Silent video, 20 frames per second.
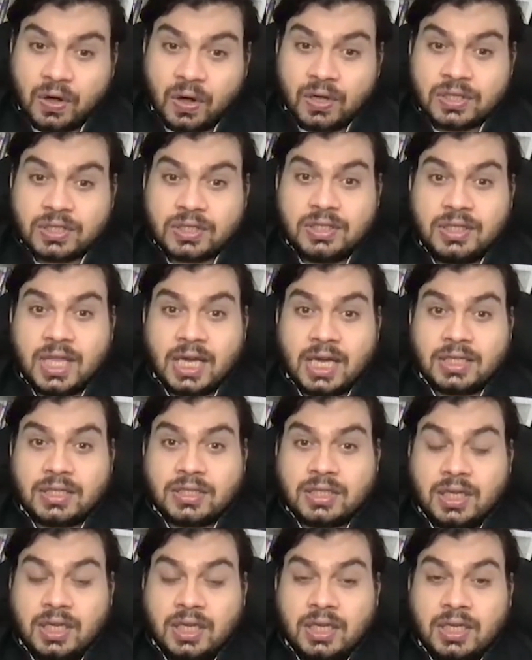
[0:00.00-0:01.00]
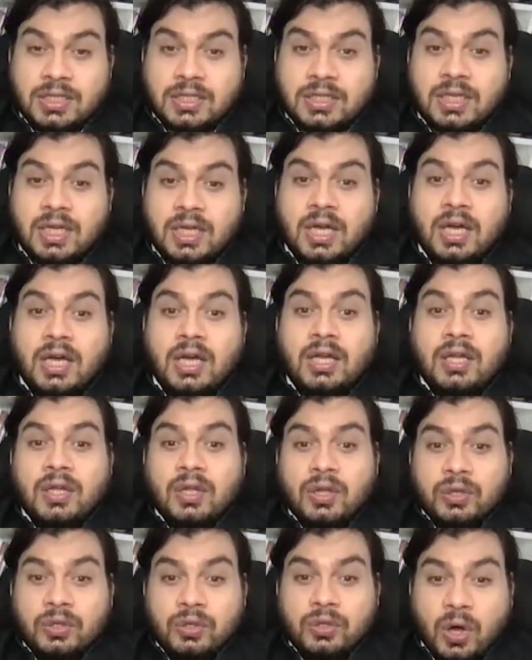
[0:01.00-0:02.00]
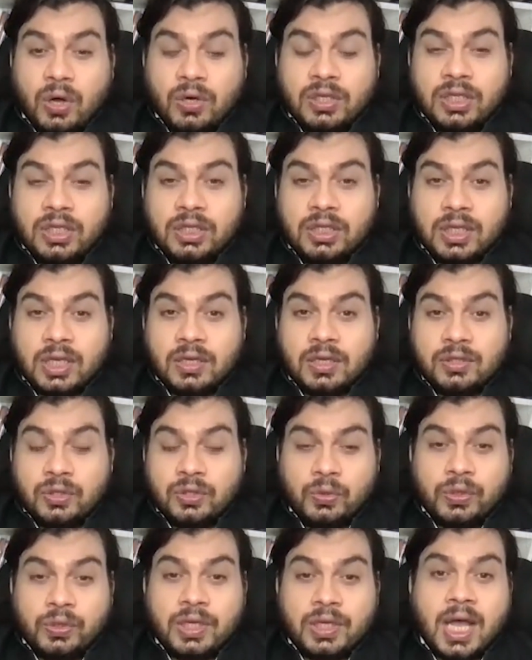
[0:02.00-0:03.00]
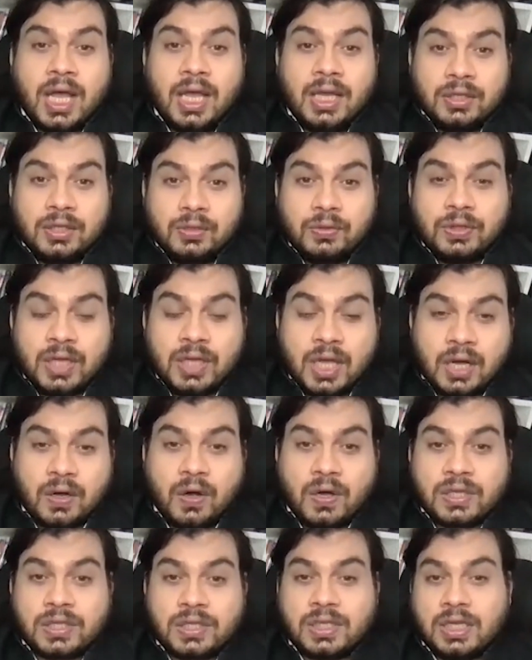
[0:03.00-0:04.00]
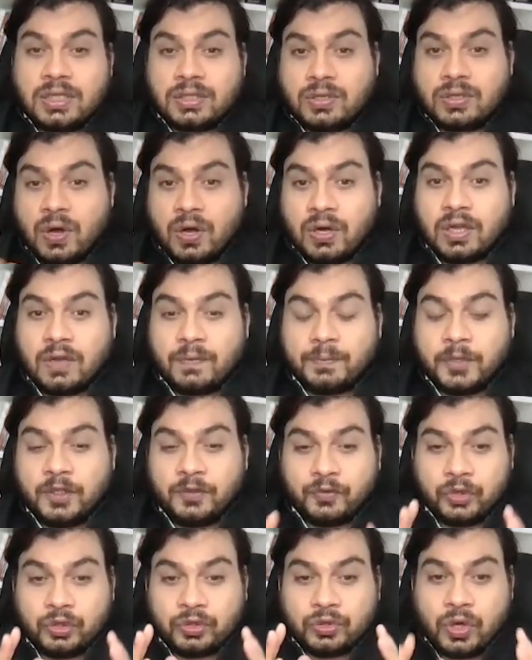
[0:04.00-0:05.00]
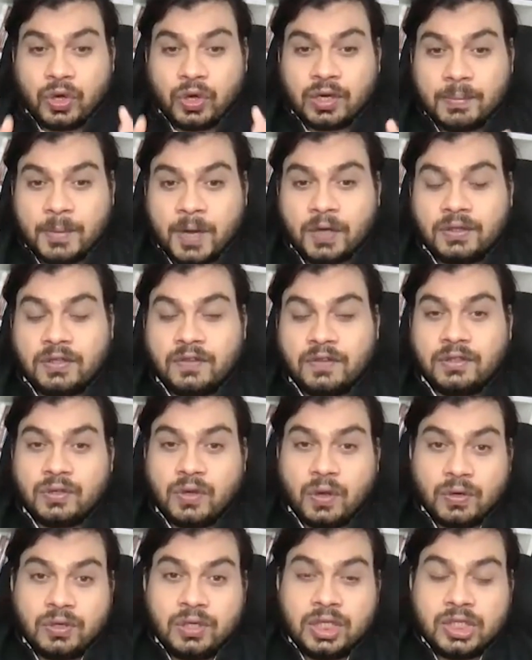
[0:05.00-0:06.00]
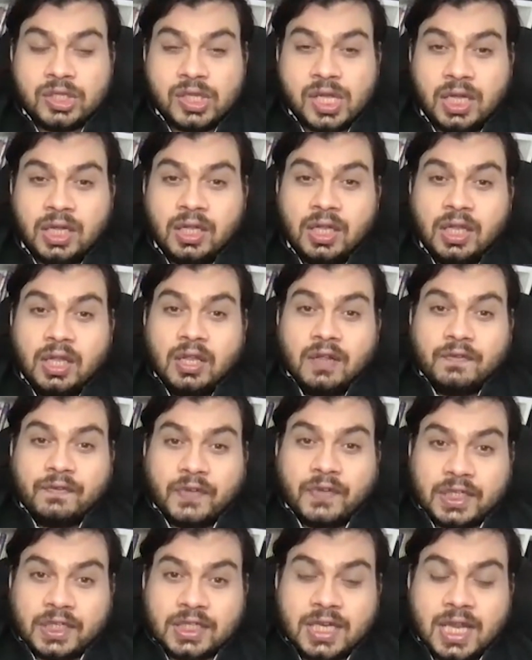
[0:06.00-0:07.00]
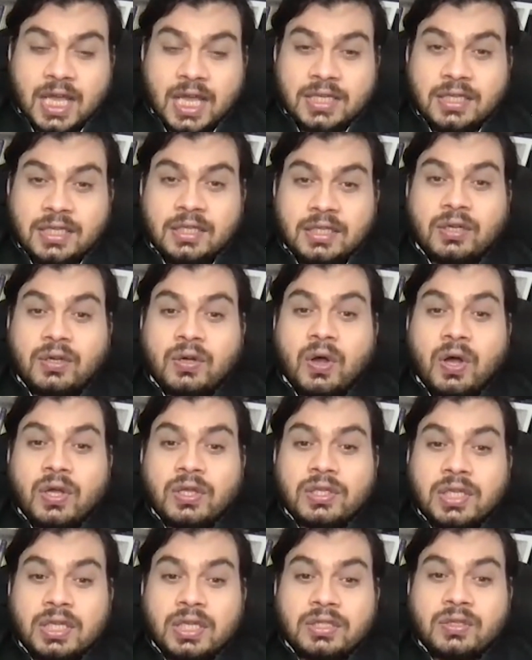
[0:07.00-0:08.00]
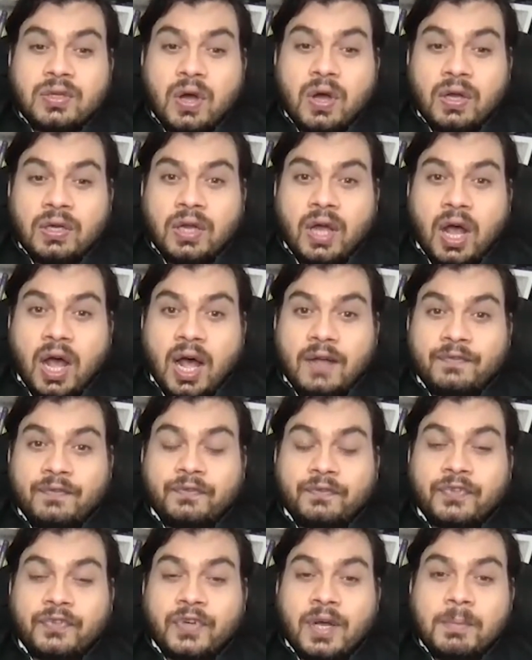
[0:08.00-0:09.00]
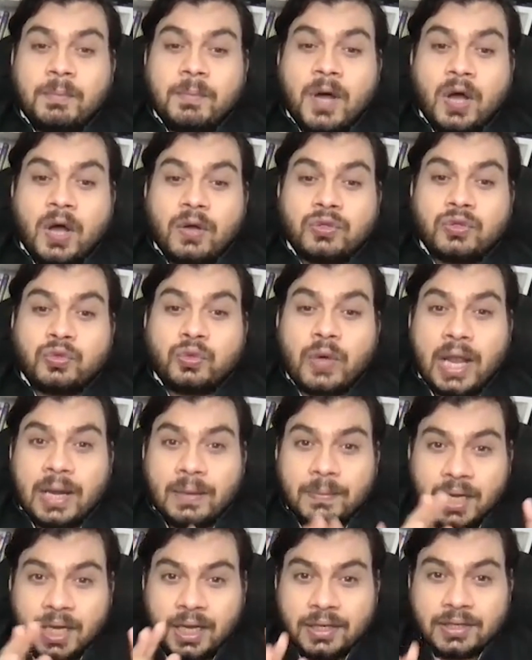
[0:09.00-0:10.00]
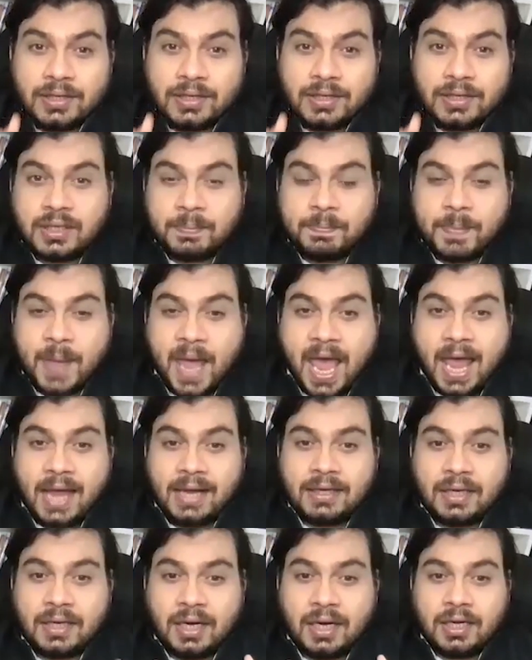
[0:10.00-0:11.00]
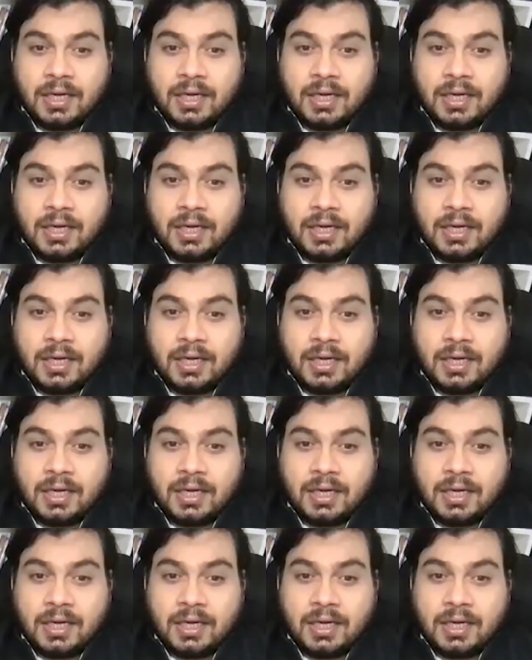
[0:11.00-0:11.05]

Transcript: cost, that is urea and urea cost has gone up. If you talk about the non-urea fertilizer, the cost has gone up from about 1,200 a bag.